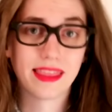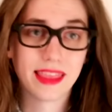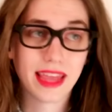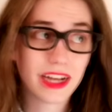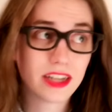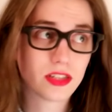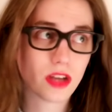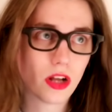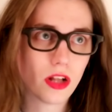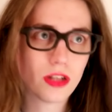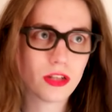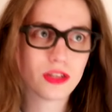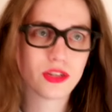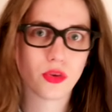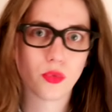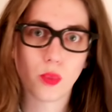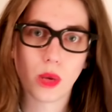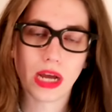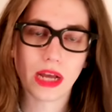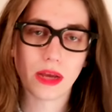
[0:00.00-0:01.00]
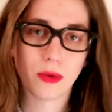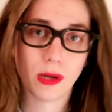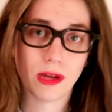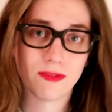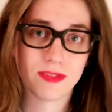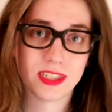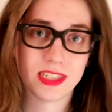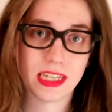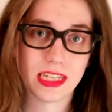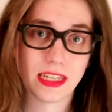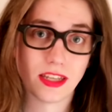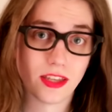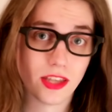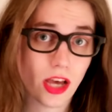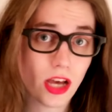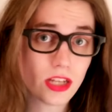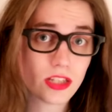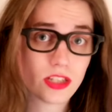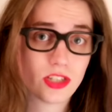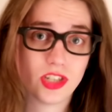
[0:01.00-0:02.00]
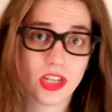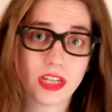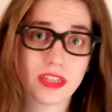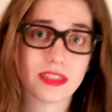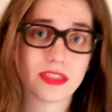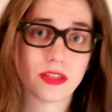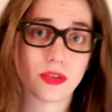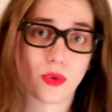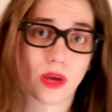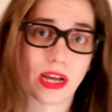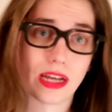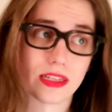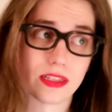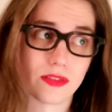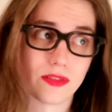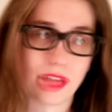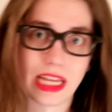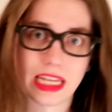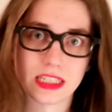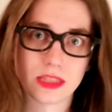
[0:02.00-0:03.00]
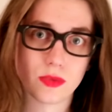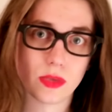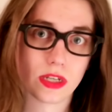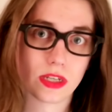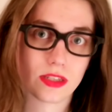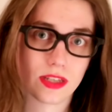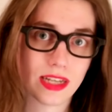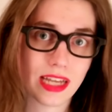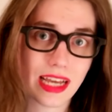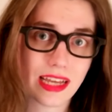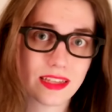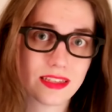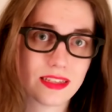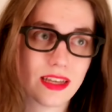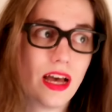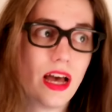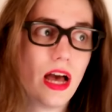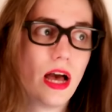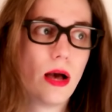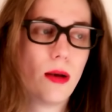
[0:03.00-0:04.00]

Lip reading: And that is also why we have seen not just the rise of Last Week Tonight,